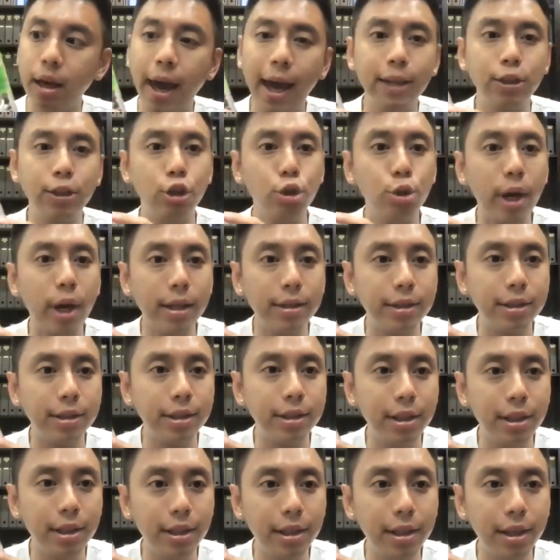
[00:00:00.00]
as you can
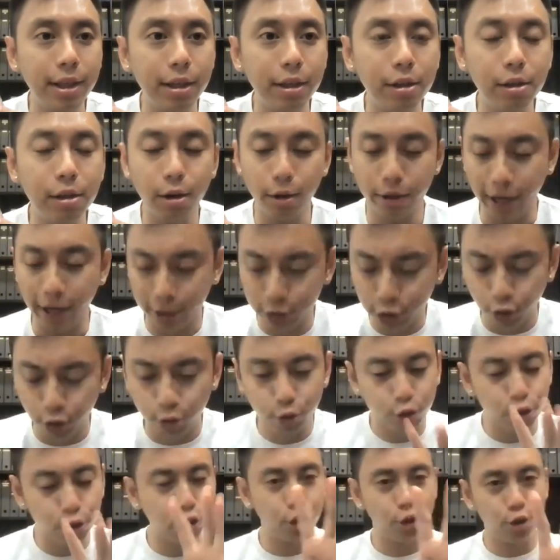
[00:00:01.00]
see here, okay, so
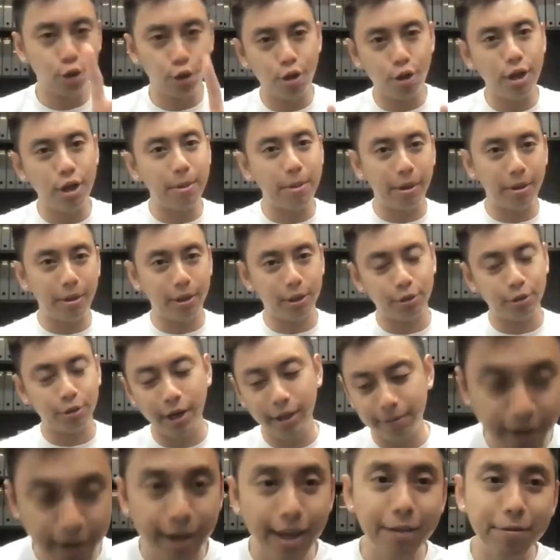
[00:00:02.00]
think about this, right?